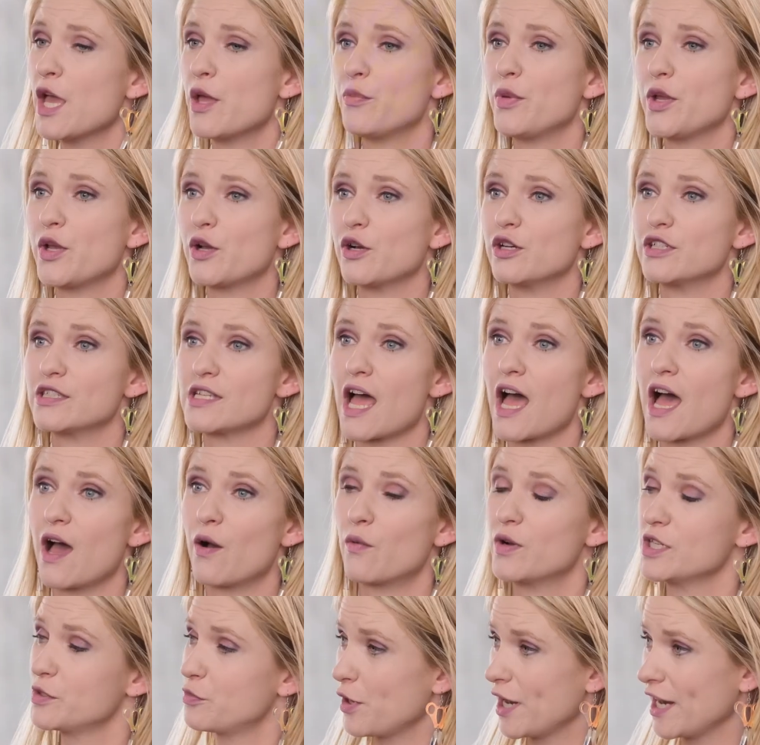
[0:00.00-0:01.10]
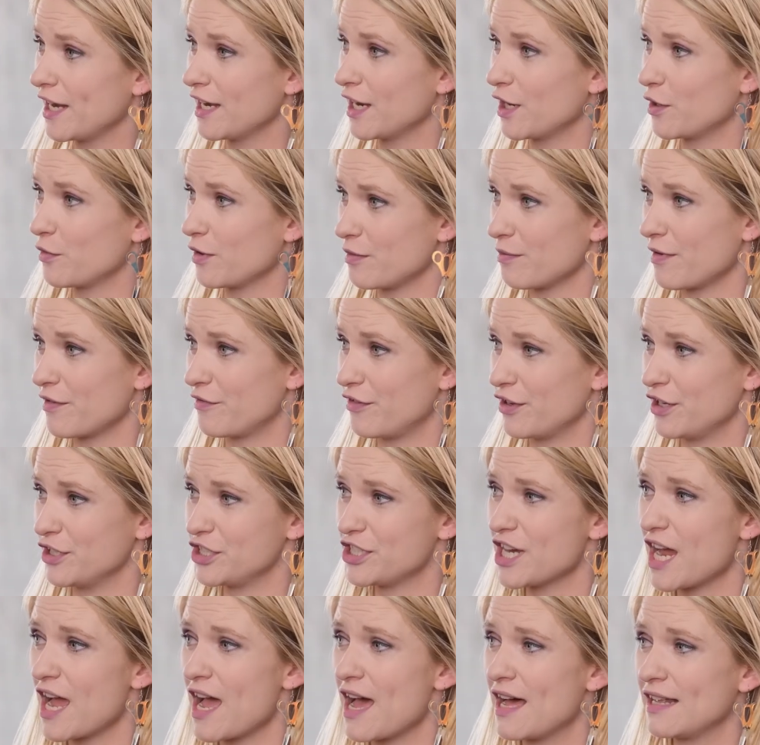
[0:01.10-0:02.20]
because I was pregnant with my first
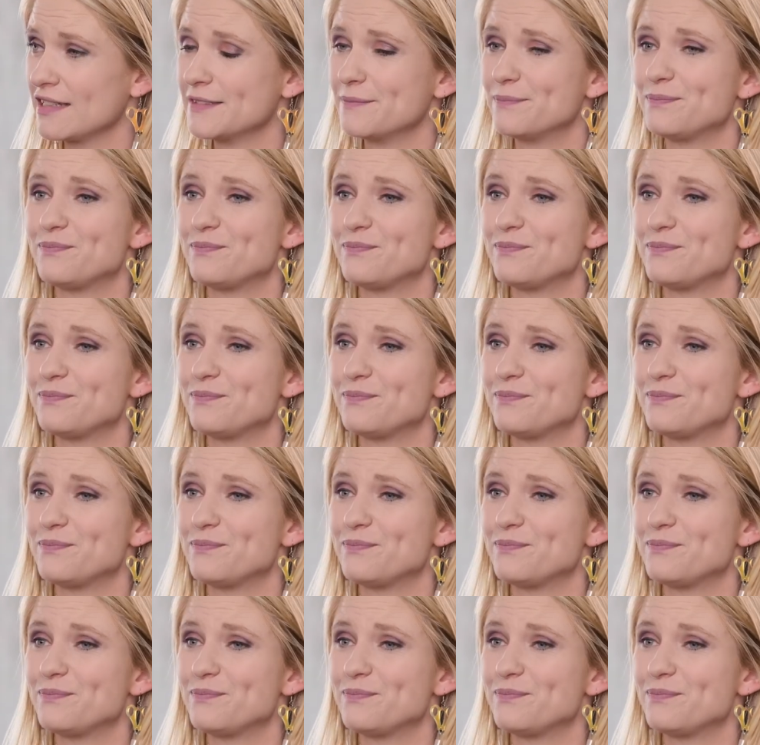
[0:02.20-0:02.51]
child,